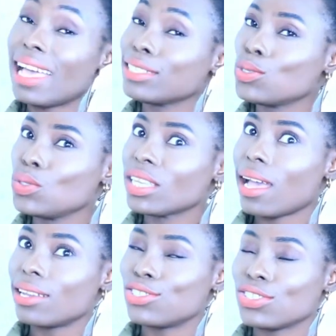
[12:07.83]
anti with
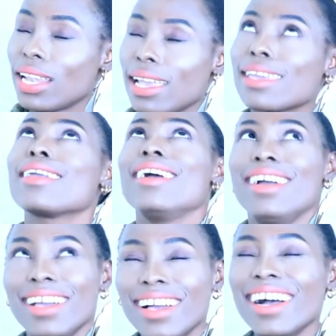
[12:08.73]
cash like
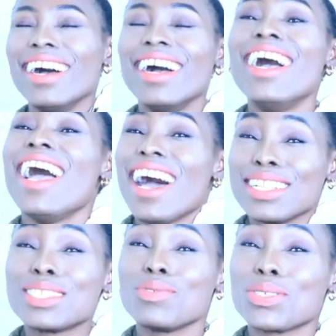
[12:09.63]

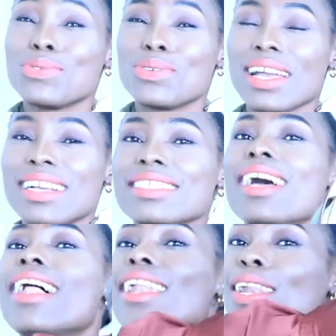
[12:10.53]
anti with cool cash
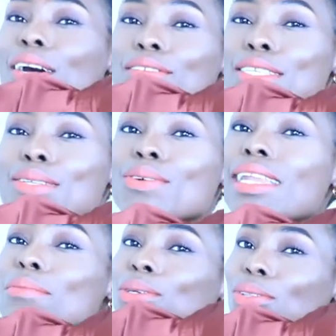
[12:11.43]
love this look
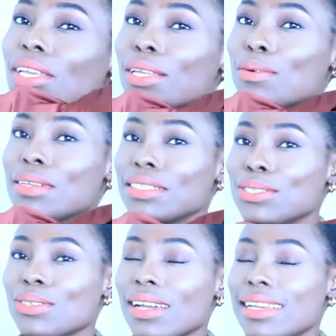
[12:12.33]
let me know what you think in the comment
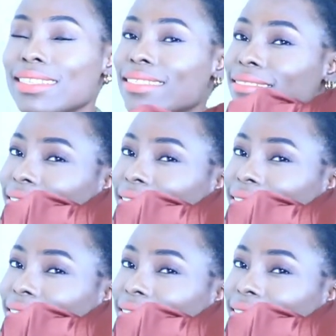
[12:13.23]
section guys